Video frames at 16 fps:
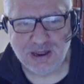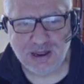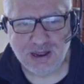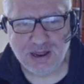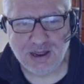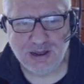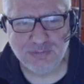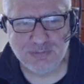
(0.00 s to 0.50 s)

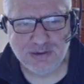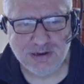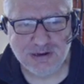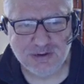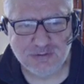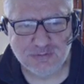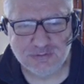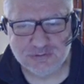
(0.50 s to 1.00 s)
I'm getting
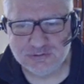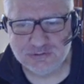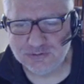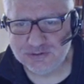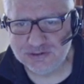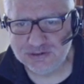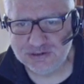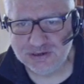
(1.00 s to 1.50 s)
old, so
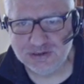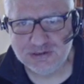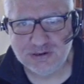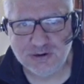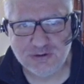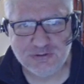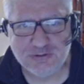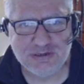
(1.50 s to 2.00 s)
it's
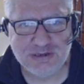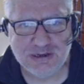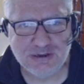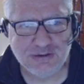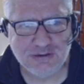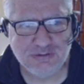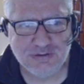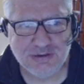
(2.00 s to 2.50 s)
hard to
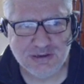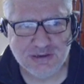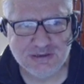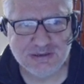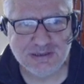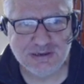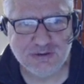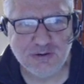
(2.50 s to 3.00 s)
tell. It's
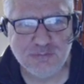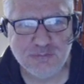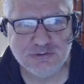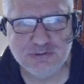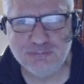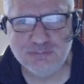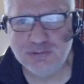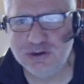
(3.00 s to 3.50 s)
like almost
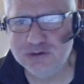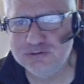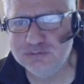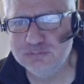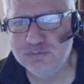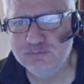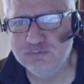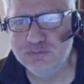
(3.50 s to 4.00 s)

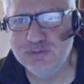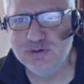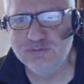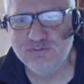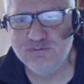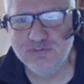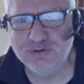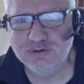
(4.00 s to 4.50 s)
impossible for me to
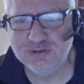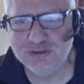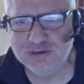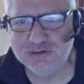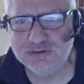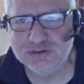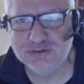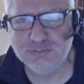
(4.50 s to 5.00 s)
figure this
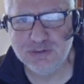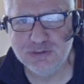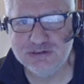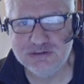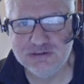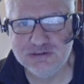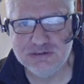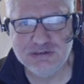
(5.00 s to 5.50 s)
just by
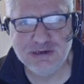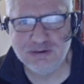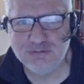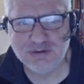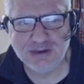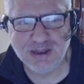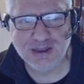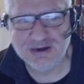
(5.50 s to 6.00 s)

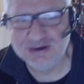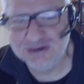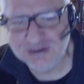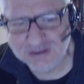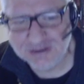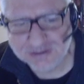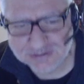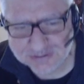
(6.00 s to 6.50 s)
staring at it.
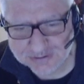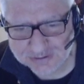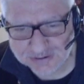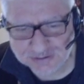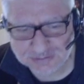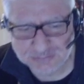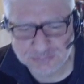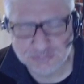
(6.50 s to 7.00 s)
It's
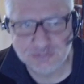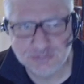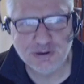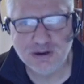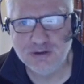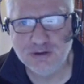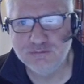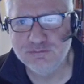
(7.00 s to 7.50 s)
truly
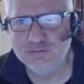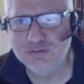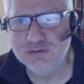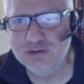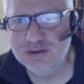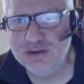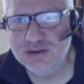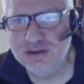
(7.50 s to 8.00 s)
awful.
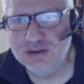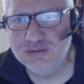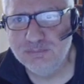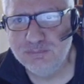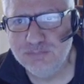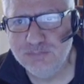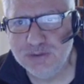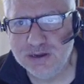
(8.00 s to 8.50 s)

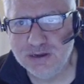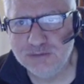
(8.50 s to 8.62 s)
Bad